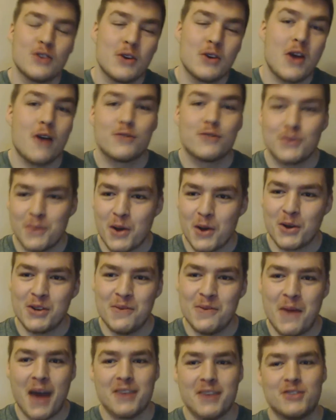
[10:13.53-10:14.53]
t- I've
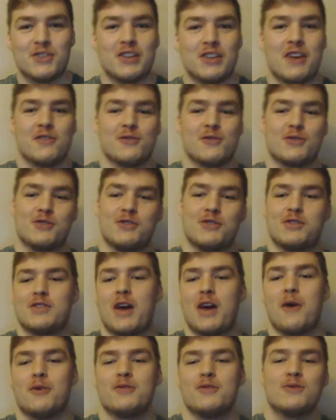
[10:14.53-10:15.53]
spoken about his channel
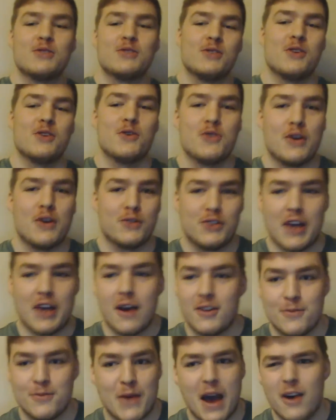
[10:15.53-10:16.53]
because I want him to know that I
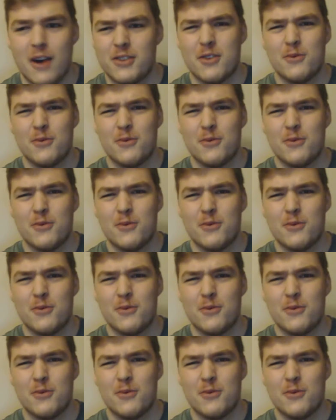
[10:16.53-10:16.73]
shouted him out.